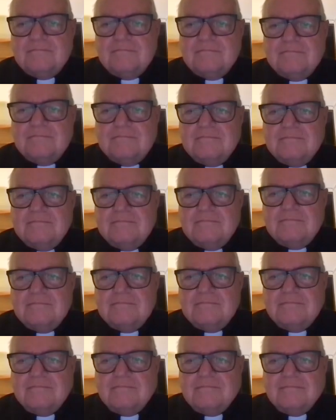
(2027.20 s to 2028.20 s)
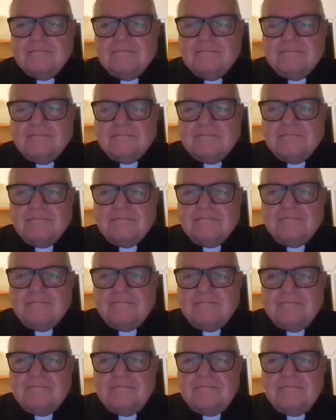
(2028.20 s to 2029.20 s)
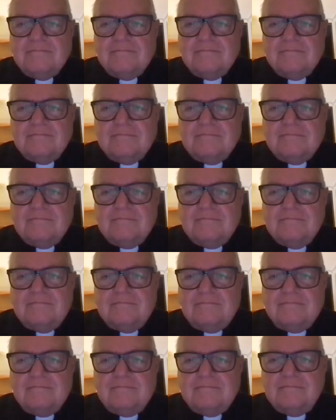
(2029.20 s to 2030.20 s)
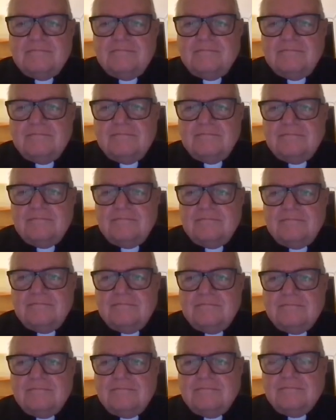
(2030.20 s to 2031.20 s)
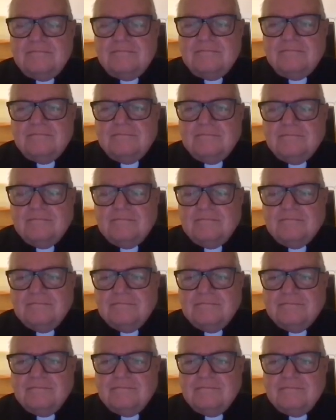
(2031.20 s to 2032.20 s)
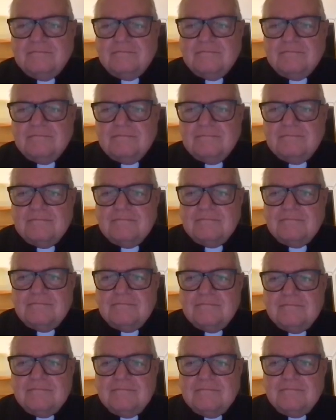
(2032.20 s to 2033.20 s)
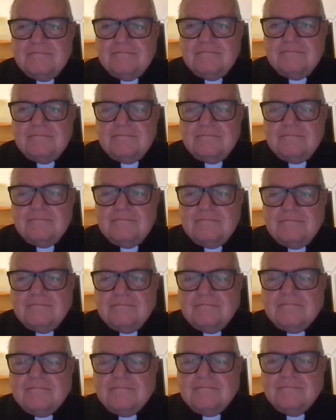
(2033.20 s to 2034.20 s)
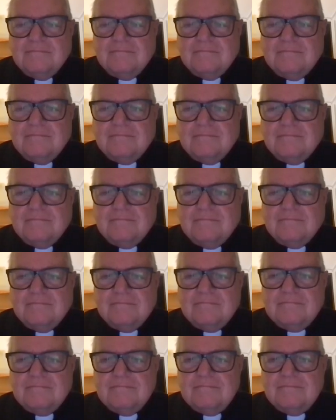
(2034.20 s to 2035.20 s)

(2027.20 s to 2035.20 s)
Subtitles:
(silent)